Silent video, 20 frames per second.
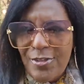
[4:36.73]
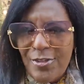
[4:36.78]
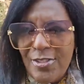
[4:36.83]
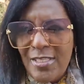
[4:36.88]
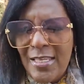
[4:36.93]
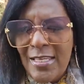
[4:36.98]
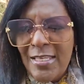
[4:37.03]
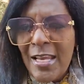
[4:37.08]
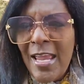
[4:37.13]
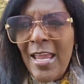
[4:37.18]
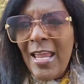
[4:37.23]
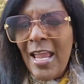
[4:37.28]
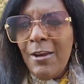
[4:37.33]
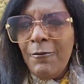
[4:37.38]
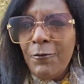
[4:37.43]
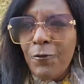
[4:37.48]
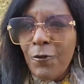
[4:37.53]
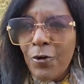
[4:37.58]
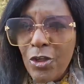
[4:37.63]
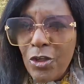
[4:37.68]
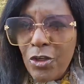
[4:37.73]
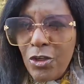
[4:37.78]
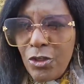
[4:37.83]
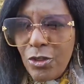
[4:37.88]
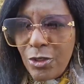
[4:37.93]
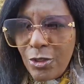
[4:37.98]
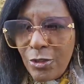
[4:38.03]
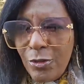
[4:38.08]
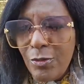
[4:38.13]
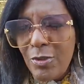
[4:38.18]
seat and for
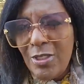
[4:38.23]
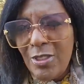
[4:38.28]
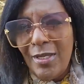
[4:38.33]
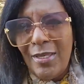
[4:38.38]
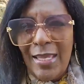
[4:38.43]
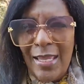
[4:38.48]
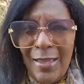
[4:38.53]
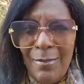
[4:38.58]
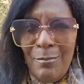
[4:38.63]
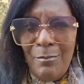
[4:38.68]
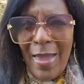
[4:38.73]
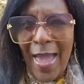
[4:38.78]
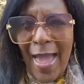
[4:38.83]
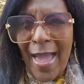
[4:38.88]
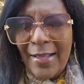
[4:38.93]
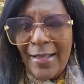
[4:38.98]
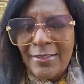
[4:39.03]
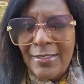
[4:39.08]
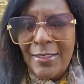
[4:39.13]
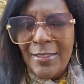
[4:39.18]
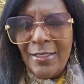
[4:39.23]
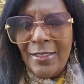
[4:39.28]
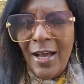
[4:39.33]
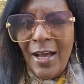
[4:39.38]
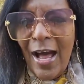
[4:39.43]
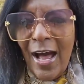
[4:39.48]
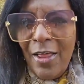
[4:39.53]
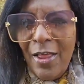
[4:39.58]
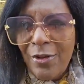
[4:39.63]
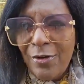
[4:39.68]
you to impact
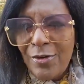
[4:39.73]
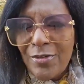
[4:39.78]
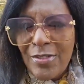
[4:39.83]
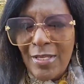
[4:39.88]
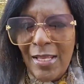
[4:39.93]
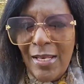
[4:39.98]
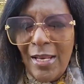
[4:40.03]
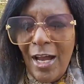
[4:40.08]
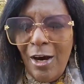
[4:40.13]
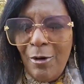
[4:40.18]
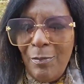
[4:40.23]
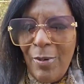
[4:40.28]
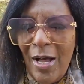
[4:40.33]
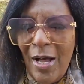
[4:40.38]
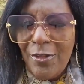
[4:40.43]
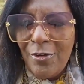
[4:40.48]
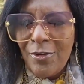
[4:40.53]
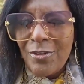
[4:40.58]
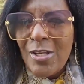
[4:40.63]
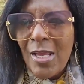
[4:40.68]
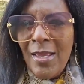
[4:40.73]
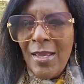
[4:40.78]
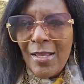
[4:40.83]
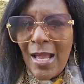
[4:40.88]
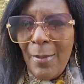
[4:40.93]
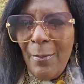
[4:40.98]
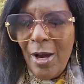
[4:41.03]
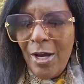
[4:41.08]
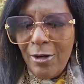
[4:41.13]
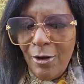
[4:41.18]
others and help others.
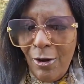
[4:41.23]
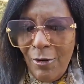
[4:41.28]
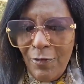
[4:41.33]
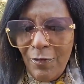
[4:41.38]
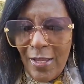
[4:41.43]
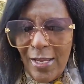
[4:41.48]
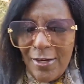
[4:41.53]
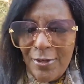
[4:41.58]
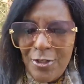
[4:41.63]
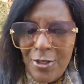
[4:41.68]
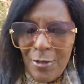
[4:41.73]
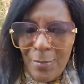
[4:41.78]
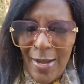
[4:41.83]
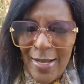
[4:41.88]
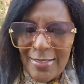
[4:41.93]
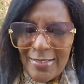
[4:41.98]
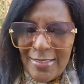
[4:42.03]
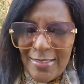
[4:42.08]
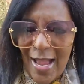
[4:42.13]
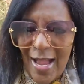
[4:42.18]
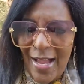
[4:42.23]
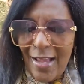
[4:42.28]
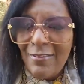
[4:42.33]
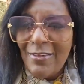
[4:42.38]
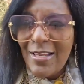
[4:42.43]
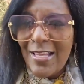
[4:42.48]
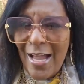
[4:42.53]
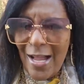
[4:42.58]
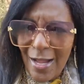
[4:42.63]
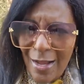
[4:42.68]
Come on over here to my
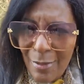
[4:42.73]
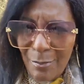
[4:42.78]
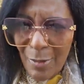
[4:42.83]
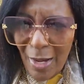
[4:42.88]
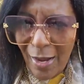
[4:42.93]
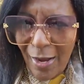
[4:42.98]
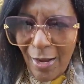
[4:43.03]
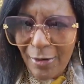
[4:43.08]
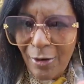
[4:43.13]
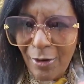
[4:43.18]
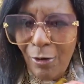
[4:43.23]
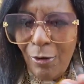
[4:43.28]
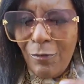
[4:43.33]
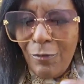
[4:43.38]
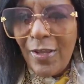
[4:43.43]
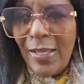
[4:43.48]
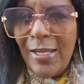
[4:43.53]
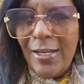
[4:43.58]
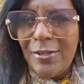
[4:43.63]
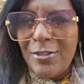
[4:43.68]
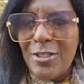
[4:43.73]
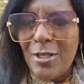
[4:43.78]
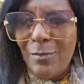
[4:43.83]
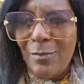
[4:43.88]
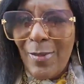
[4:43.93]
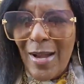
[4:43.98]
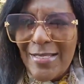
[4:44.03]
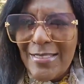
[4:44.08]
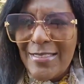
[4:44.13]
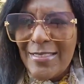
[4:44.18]
side. Come on over here to
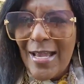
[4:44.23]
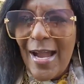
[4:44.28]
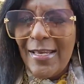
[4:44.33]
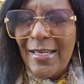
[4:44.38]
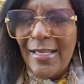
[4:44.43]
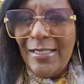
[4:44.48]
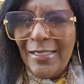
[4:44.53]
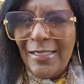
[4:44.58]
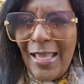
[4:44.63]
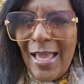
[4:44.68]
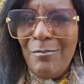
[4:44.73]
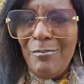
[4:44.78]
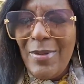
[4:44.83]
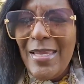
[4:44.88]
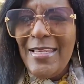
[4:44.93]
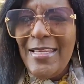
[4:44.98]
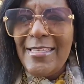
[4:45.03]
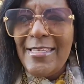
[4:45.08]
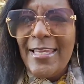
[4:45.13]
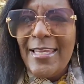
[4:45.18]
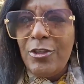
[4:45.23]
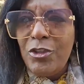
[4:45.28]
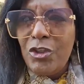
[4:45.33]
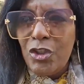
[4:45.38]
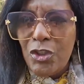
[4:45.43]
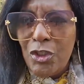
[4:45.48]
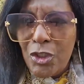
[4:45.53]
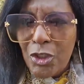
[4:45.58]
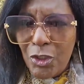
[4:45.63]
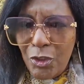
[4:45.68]
my side and let me teach
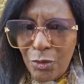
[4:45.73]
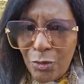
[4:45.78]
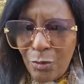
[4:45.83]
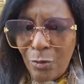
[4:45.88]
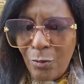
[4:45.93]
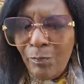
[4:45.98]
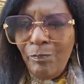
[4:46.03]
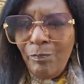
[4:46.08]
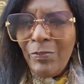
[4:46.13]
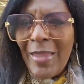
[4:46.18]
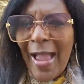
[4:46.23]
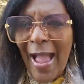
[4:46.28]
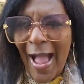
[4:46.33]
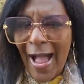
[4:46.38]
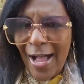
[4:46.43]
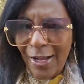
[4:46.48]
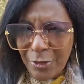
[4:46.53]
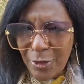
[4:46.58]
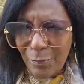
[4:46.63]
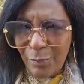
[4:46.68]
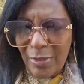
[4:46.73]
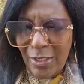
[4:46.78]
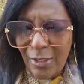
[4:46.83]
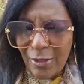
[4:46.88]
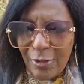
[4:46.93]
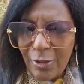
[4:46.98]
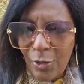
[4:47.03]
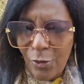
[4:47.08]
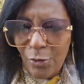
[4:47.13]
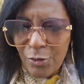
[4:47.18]
you how to be a
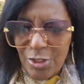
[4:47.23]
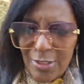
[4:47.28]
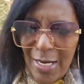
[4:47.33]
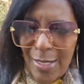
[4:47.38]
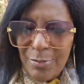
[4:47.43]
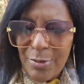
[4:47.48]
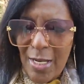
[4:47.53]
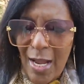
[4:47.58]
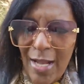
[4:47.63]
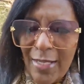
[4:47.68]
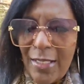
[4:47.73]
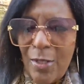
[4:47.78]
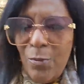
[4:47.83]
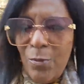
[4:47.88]
coach. And I'm talking,